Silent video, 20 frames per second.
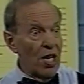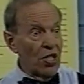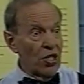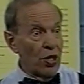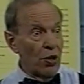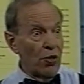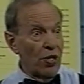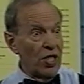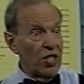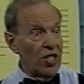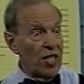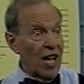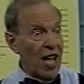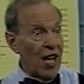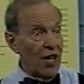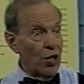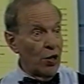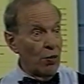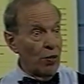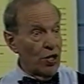so that it's
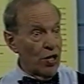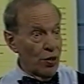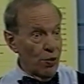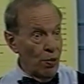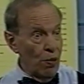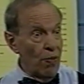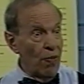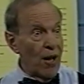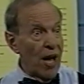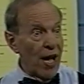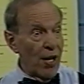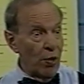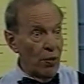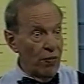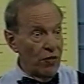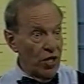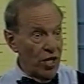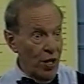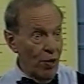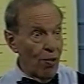down to its true value
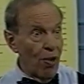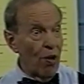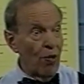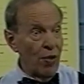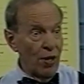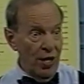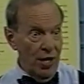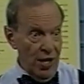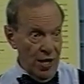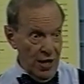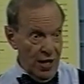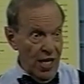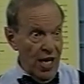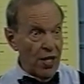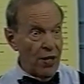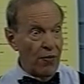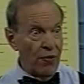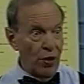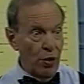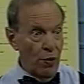of 0 at the
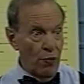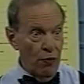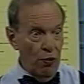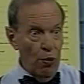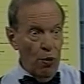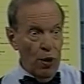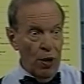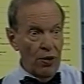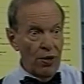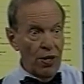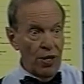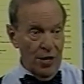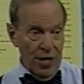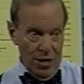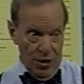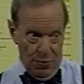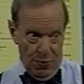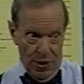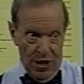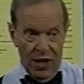end of year 4.
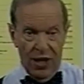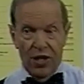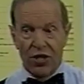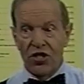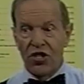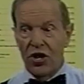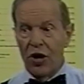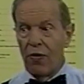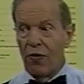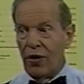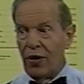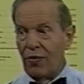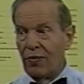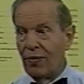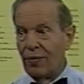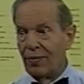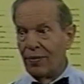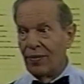That's being conservative.